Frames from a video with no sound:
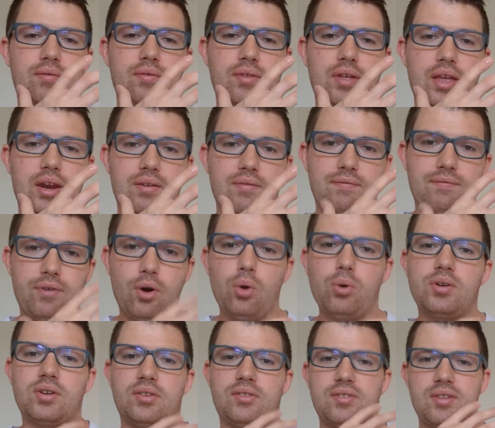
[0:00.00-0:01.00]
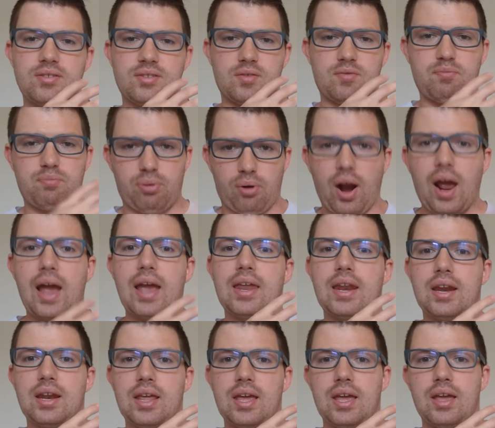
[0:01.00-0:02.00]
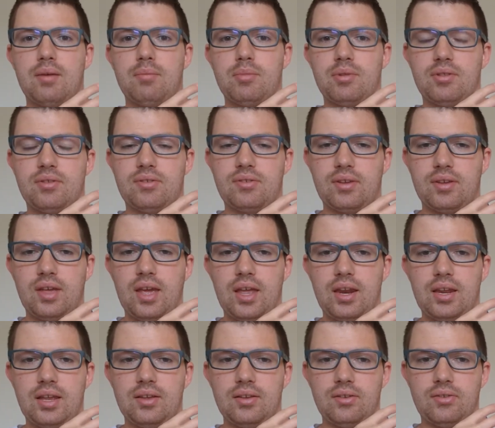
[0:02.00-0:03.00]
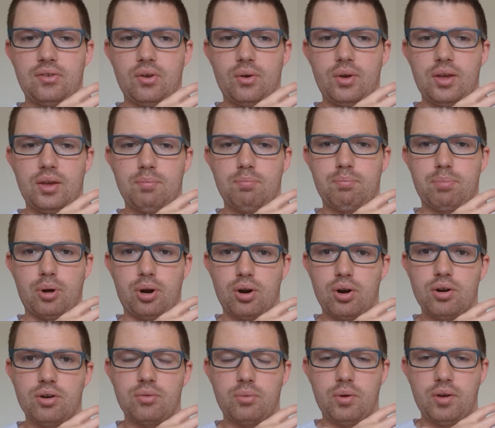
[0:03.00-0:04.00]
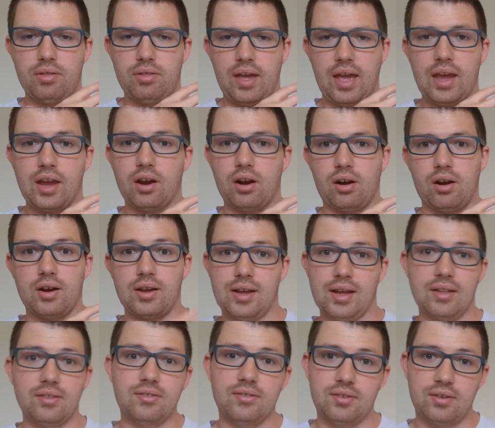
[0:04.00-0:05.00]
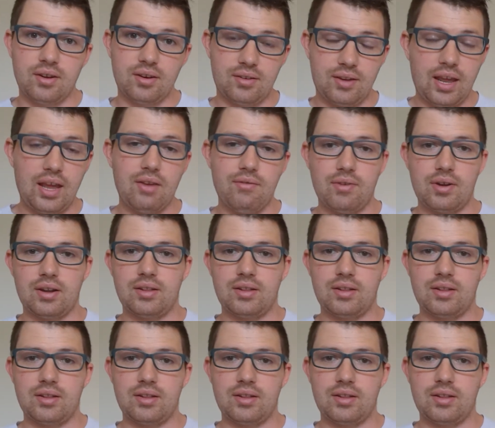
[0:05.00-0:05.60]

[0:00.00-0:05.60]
invoked a sense of pride in him, and he burned with anger against David.